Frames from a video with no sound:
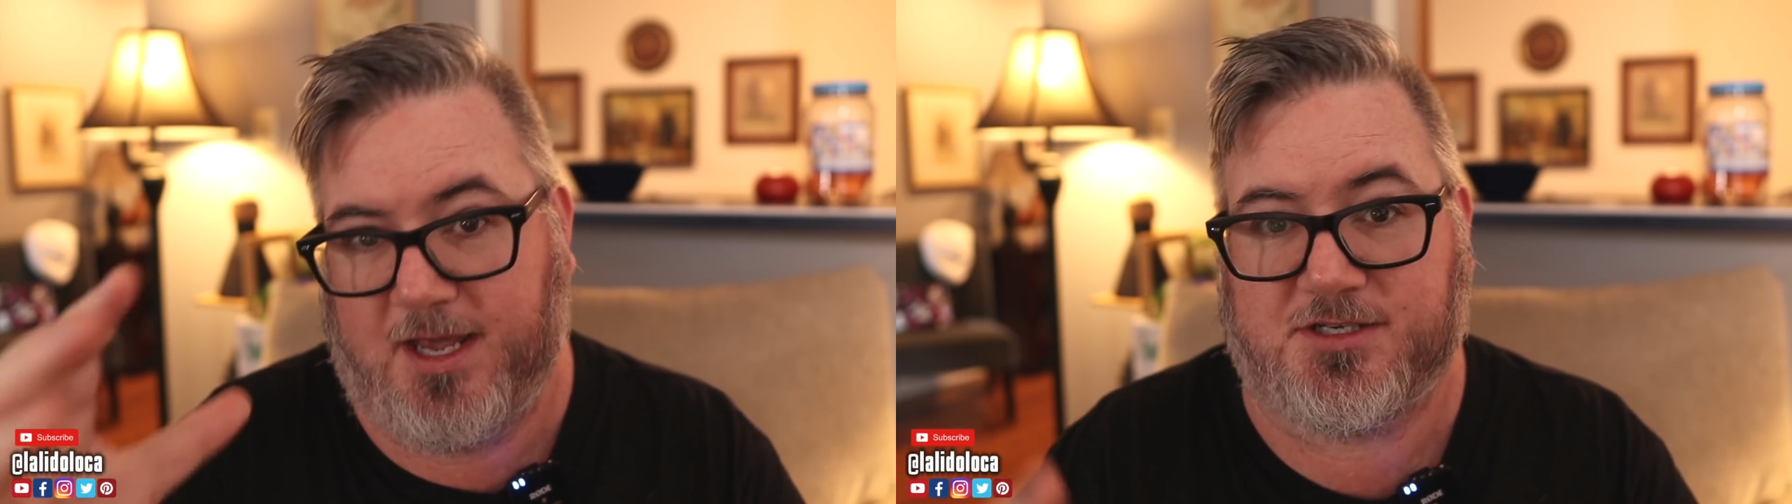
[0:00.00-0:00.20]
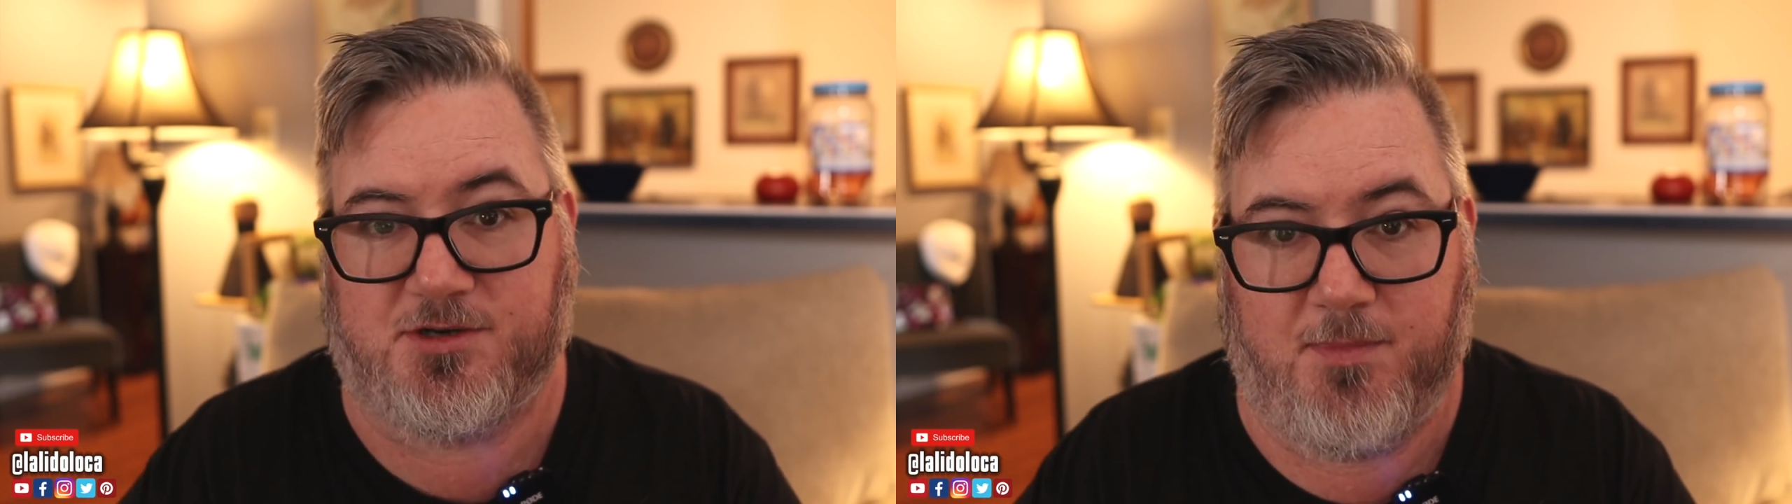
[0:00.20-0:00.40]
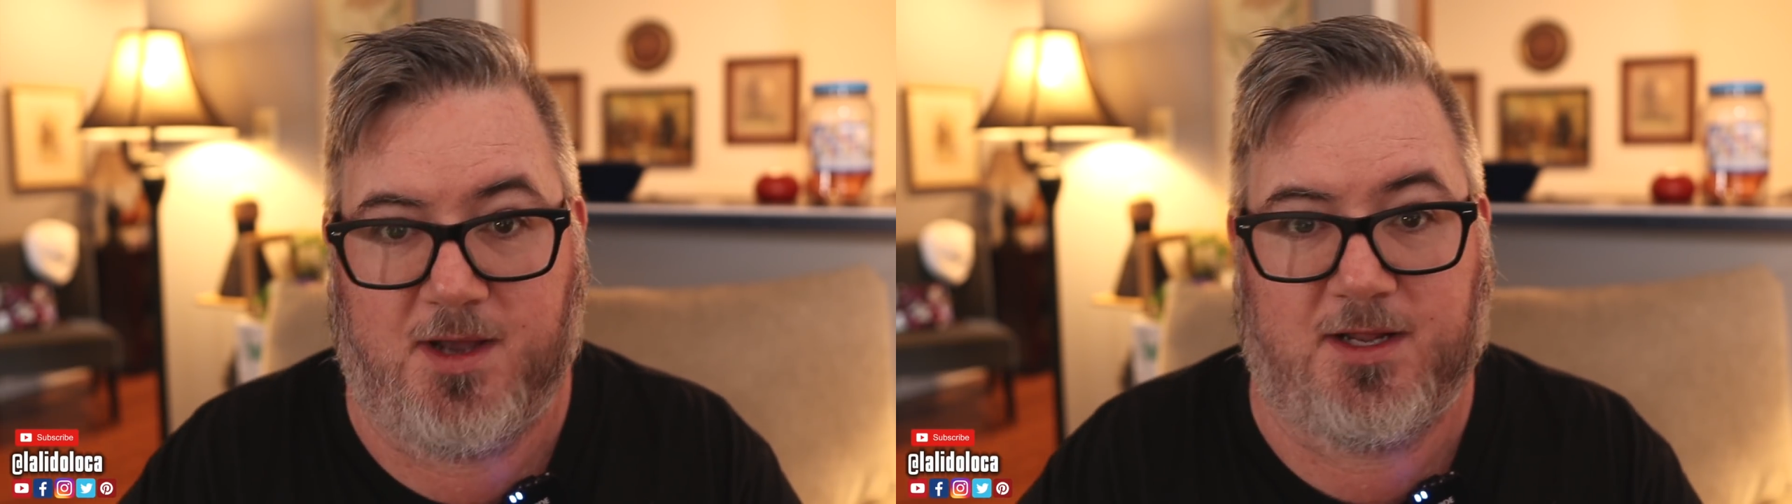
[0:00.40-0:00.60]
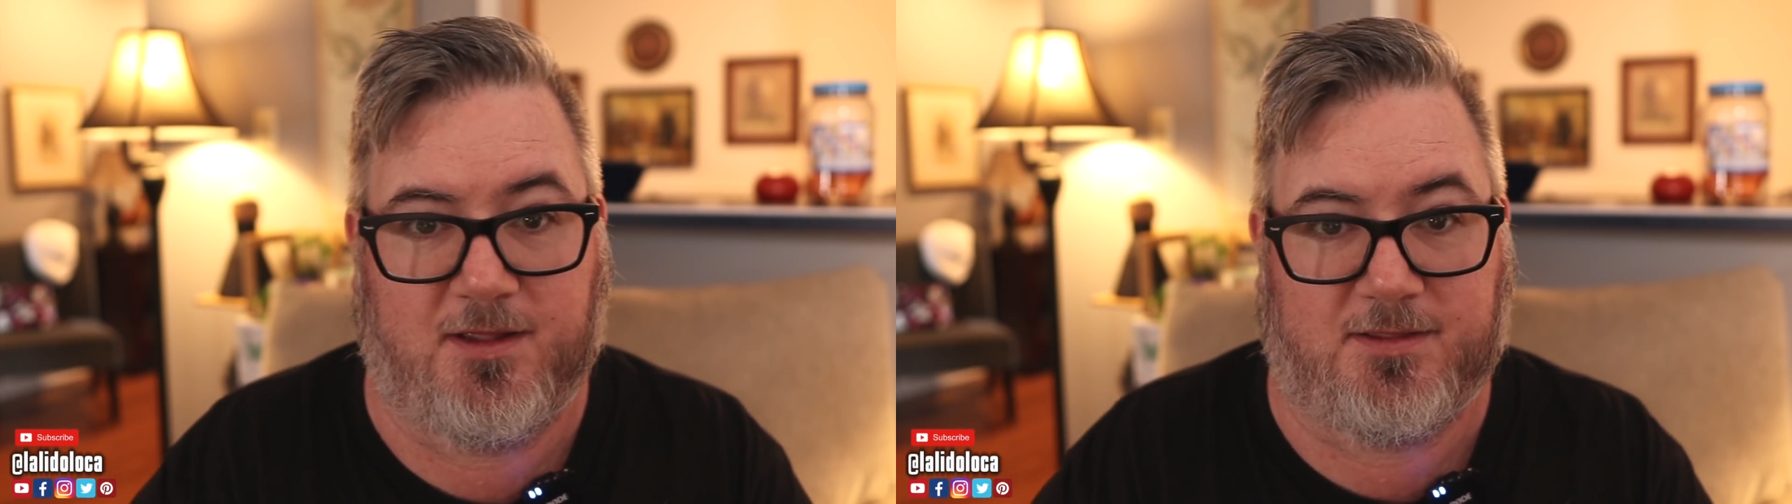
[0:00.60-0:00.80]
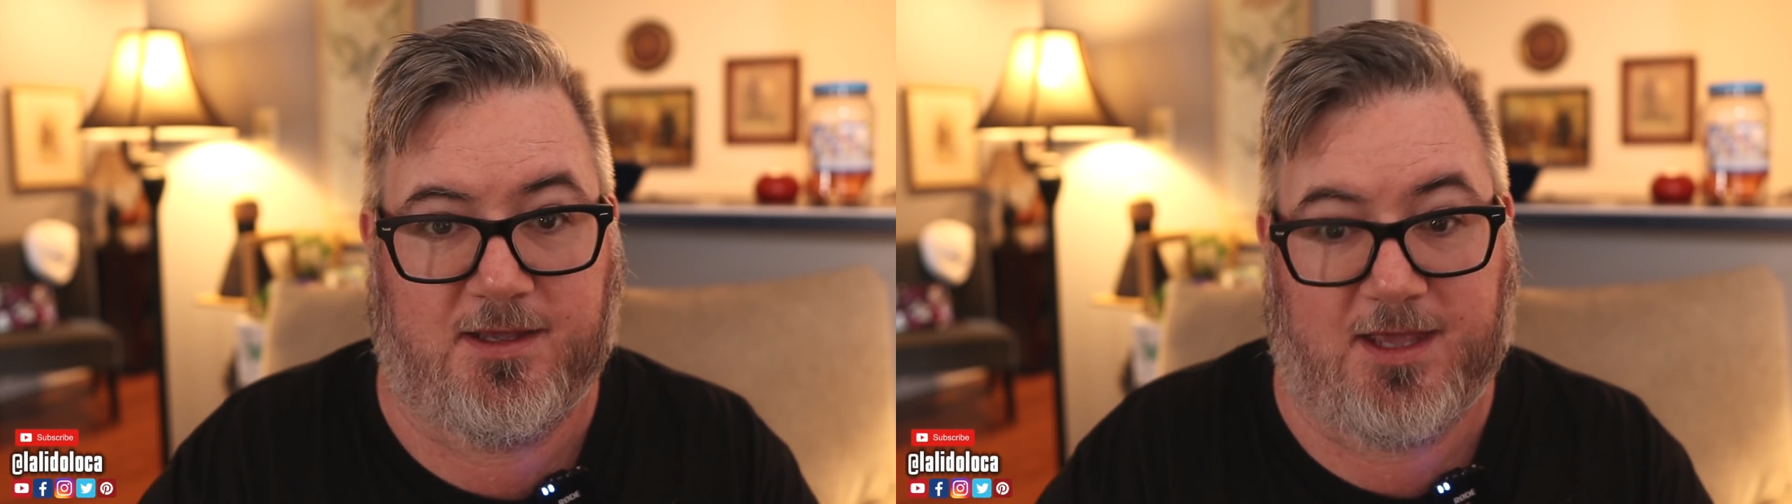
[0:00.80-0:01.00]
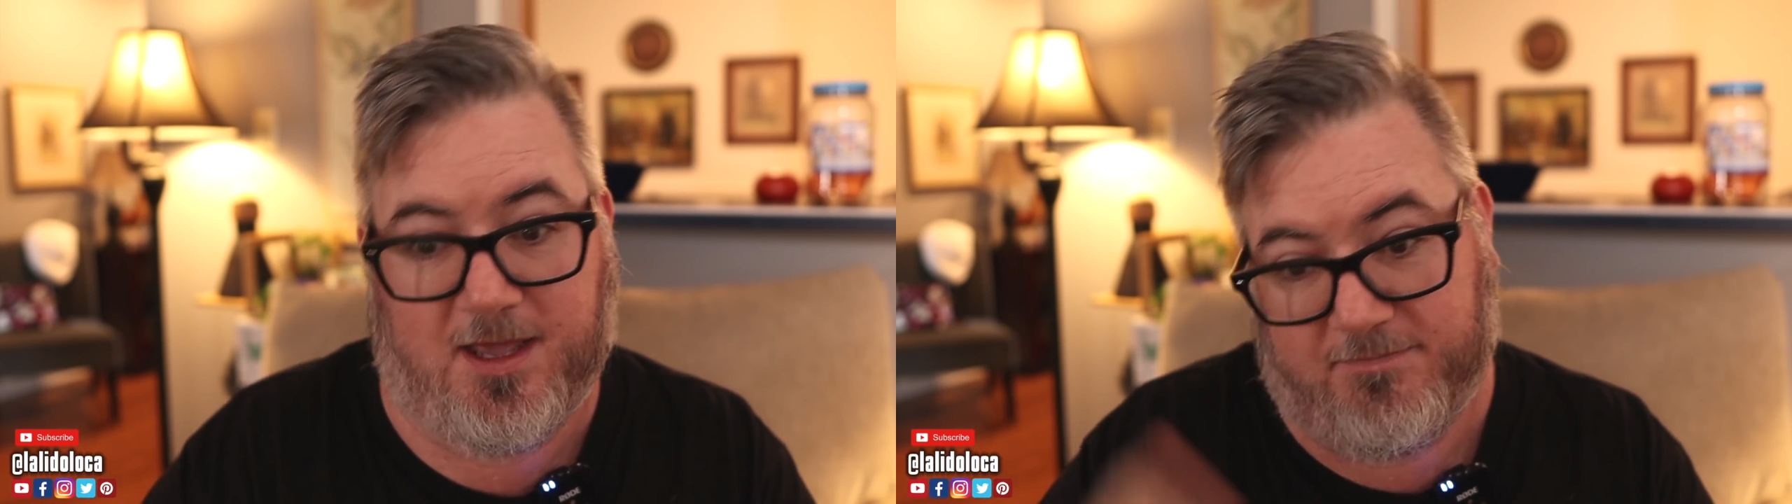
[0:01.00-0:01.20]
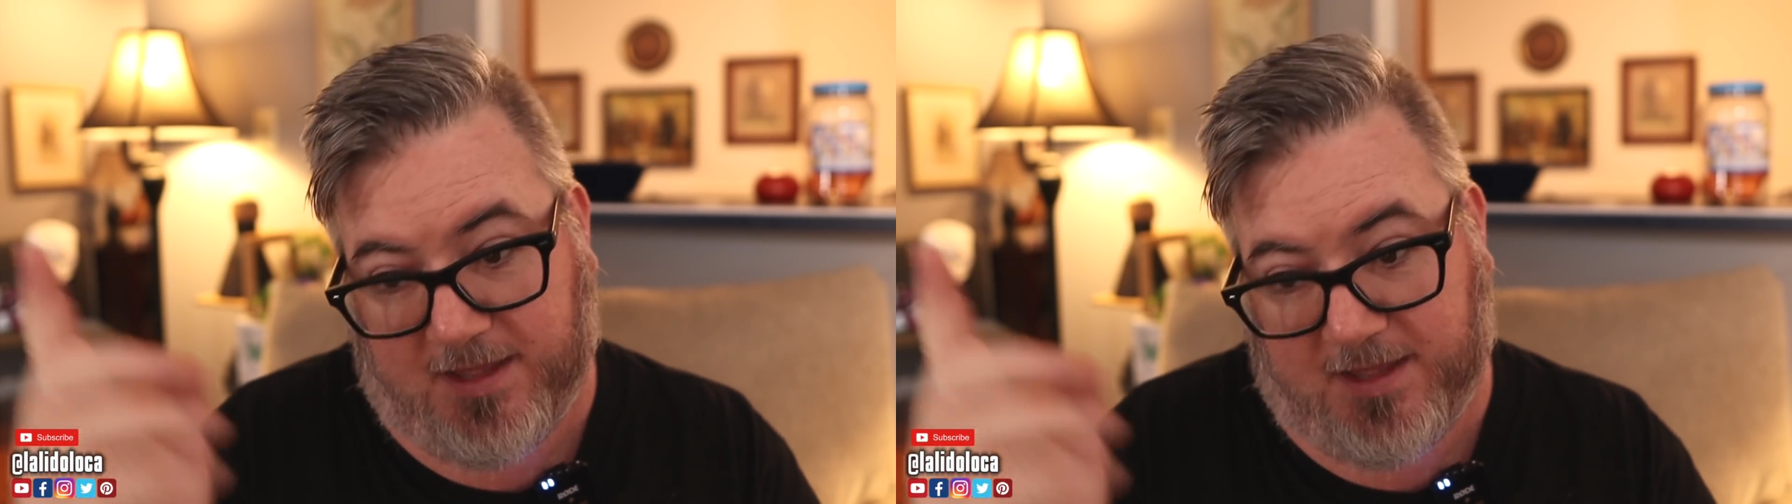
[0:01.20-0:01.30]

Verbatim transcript: extra money that they gave.